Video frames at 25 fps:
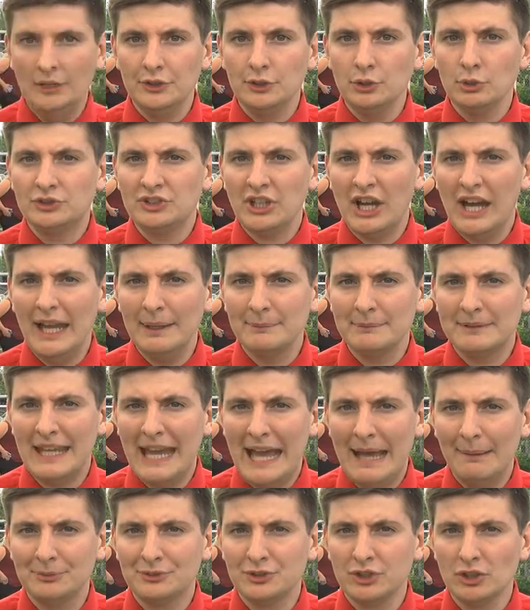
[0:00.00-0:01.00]
new time
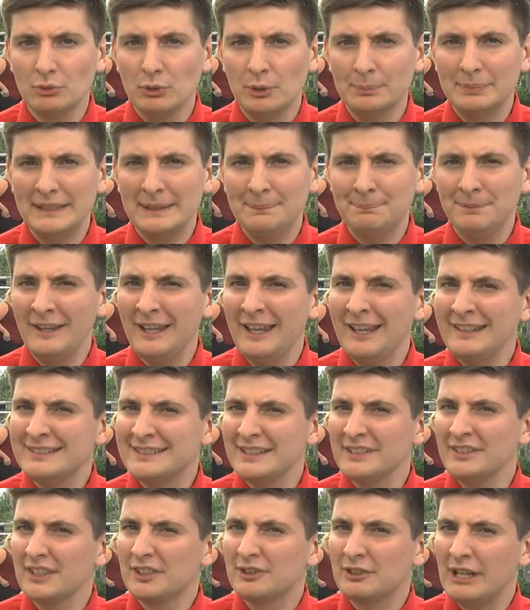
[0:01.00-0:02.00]
capsule will be
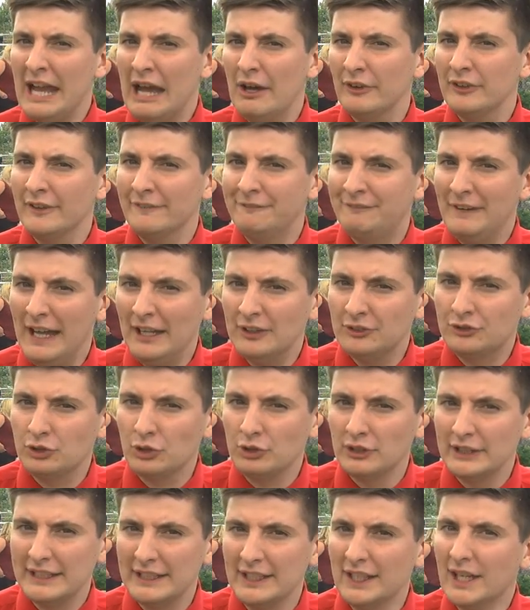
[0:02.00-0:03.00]
placed in the ground
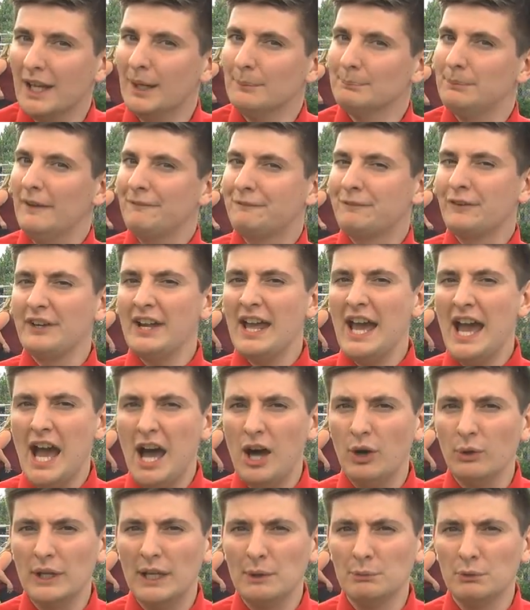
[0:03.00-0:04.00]
eventually, but for
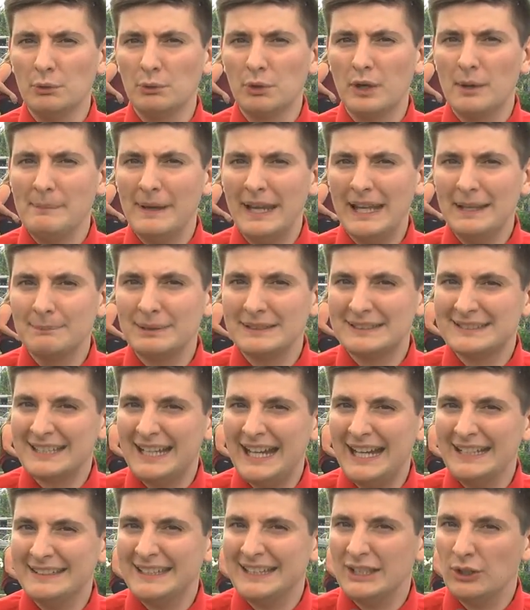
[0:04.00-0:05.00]
now, it will remain
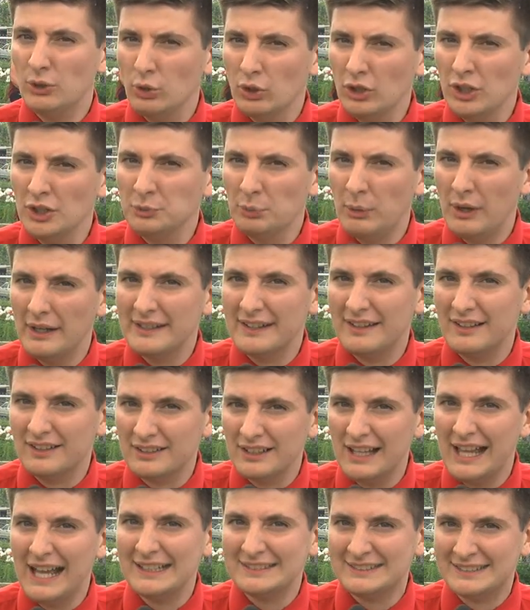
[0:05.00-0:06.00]
beside the old one in a
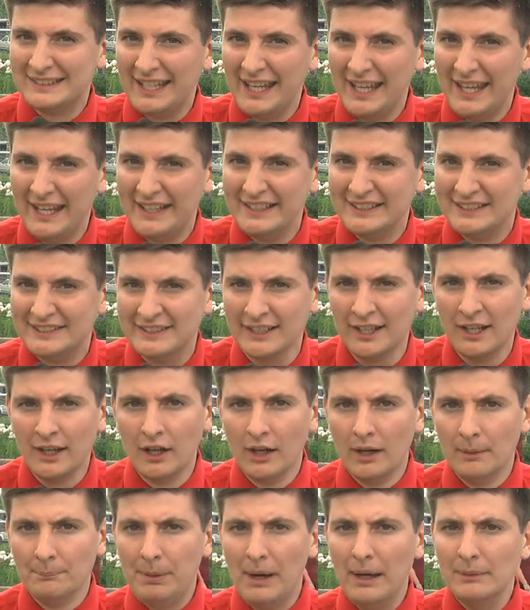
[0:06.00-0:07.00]
glass case.
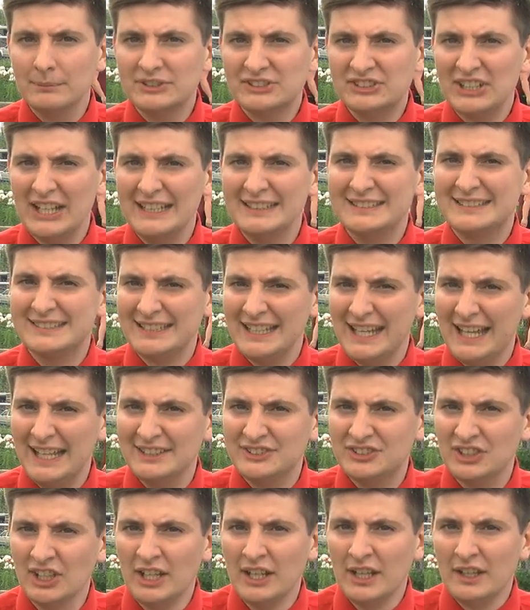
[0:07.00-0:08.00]
Bumstead
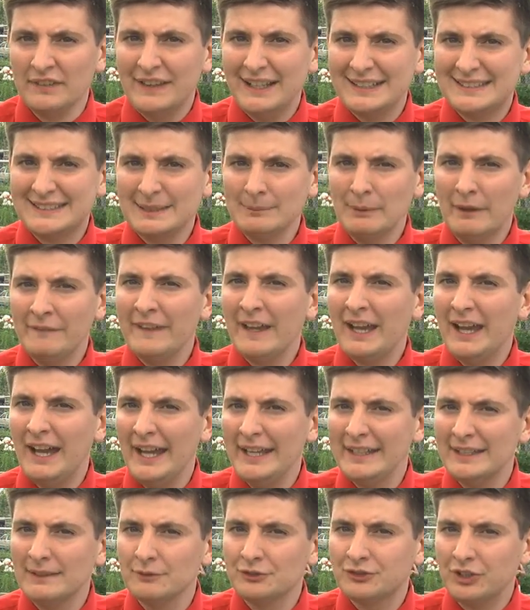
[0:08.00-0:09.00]
says that some of the
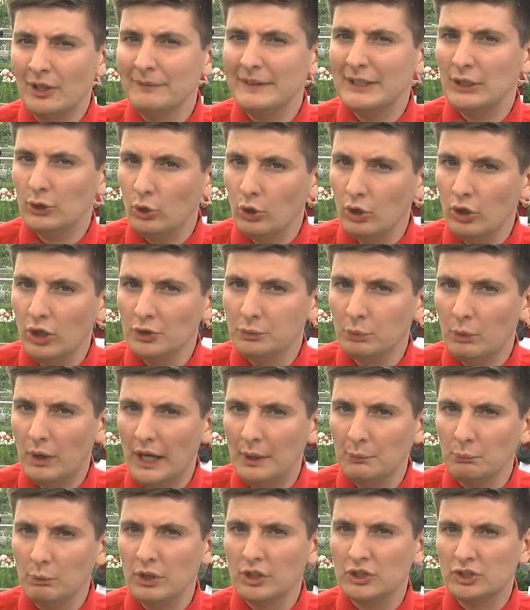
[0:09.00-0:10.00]
items from the old
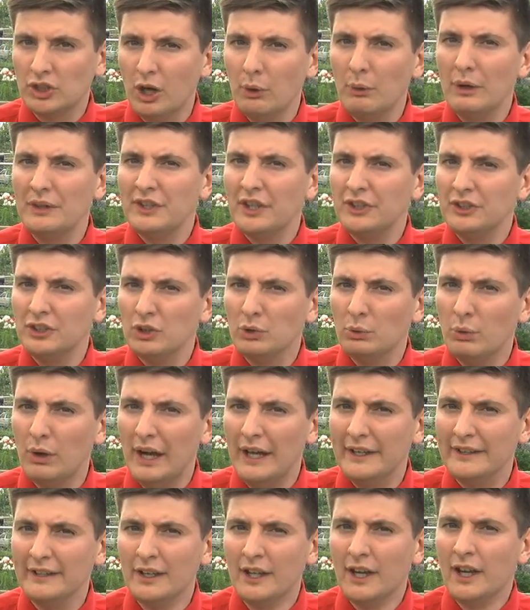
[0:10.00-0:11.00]
one will go in the new
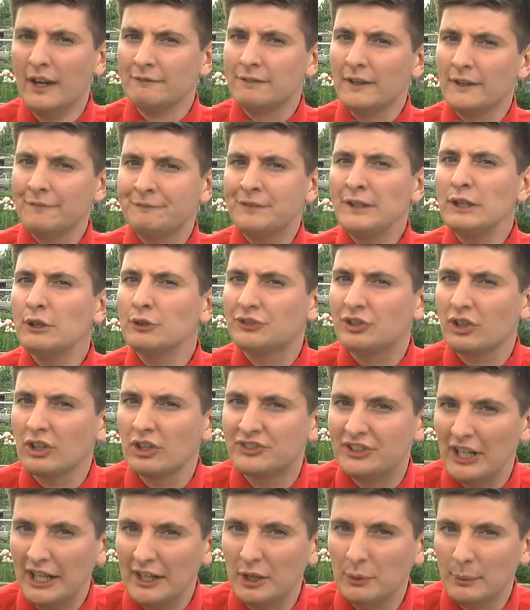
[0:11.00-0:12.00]
one for
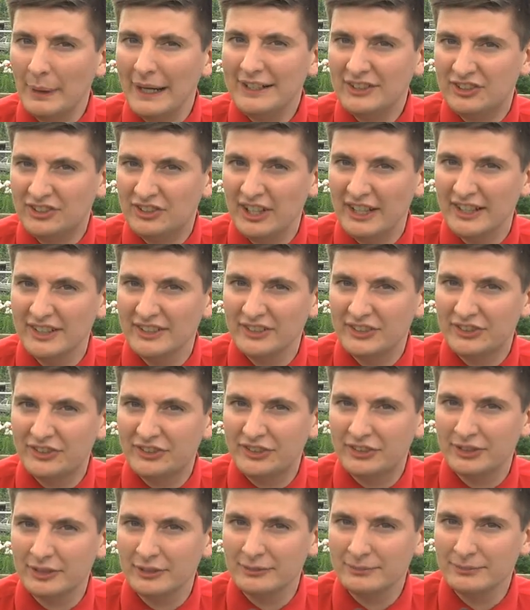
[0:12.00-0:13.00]
future
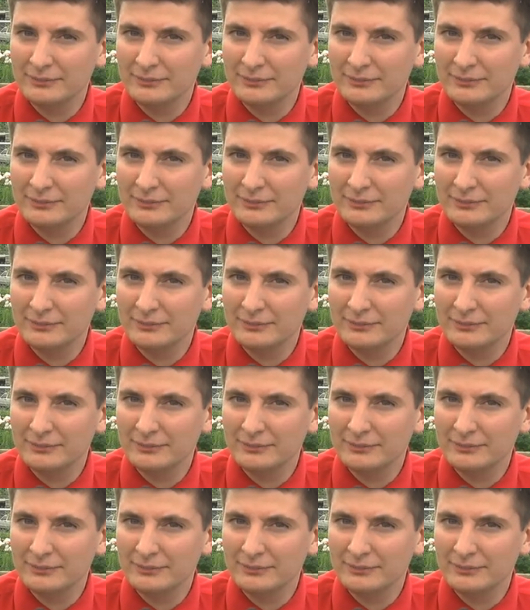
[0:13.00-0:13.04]
generations.